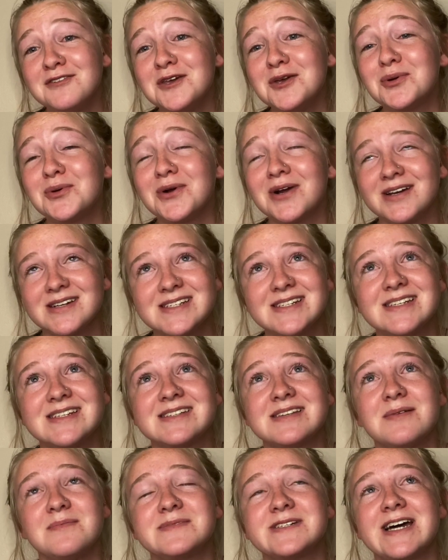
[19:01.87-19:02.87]
you crazy
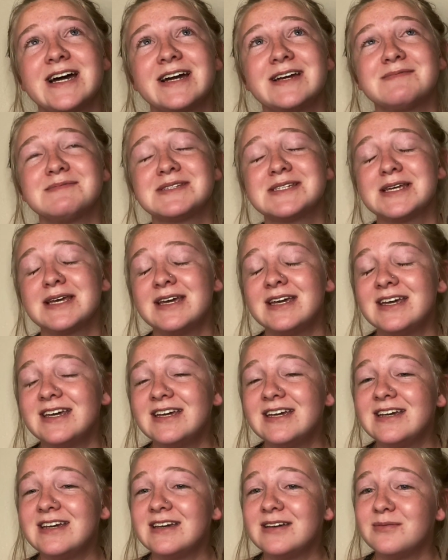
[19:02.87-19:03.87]
sometimes.
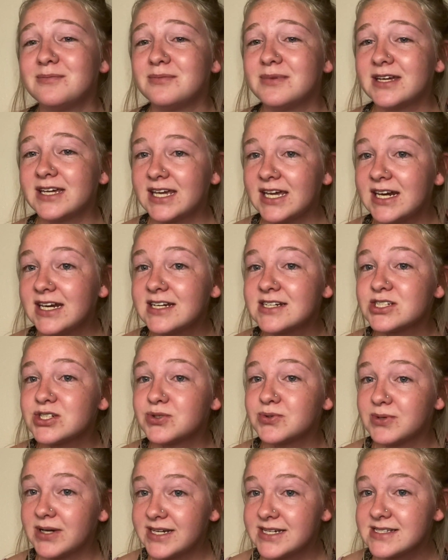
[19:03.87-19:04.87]
But getting to
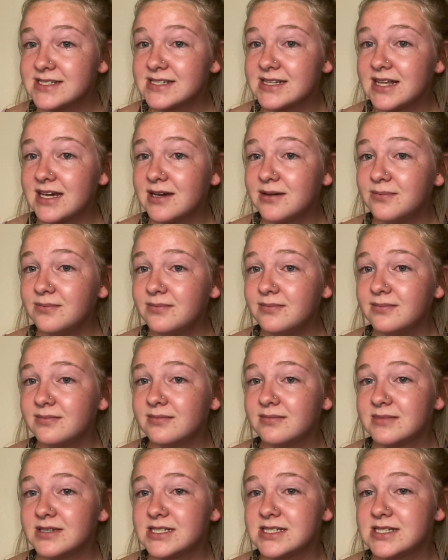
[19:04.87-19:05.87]
raise them
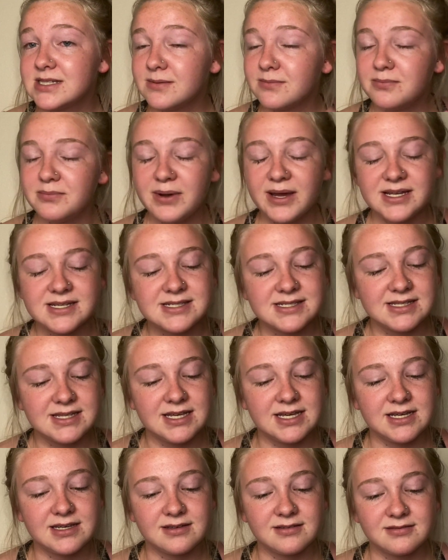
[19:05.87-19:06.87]
is the best
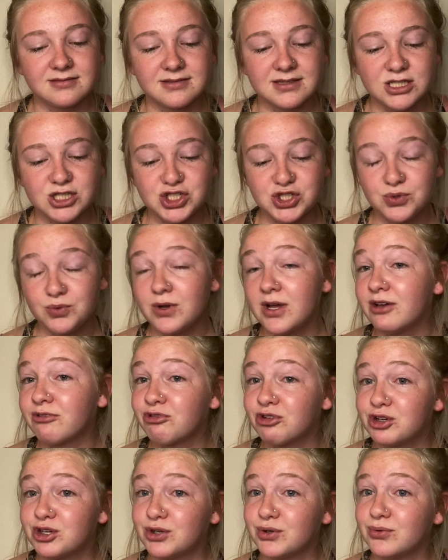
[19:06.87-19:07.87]
thing that you will
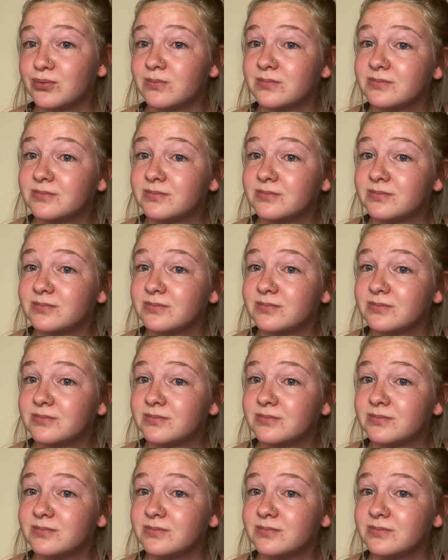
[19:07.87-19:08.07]
ever do.